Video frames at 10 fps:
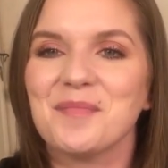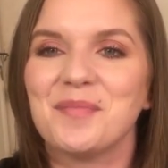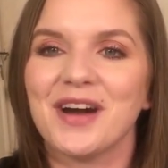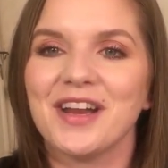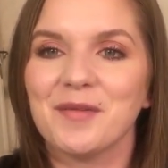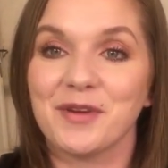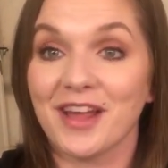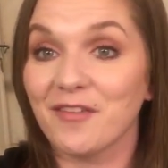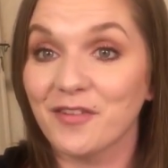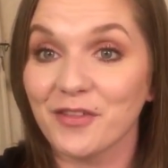But
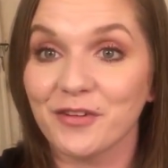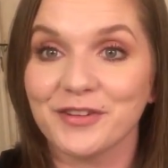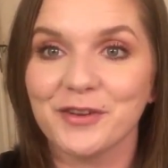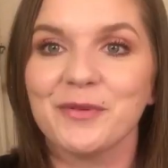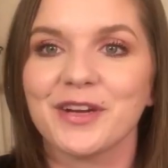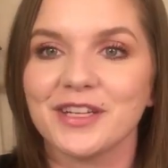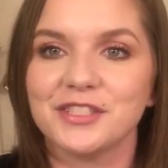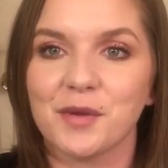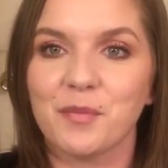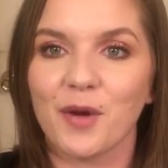without further ado, we're
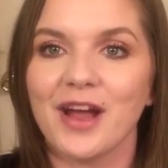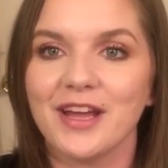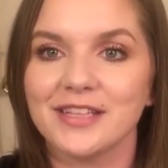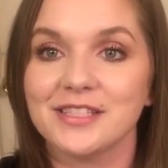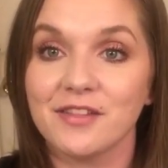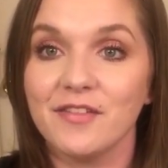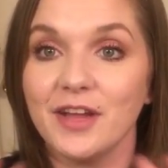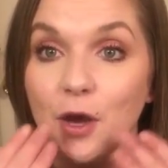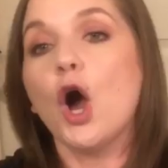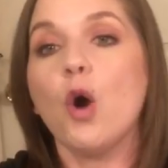gonna jump right into the
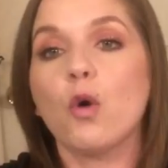video.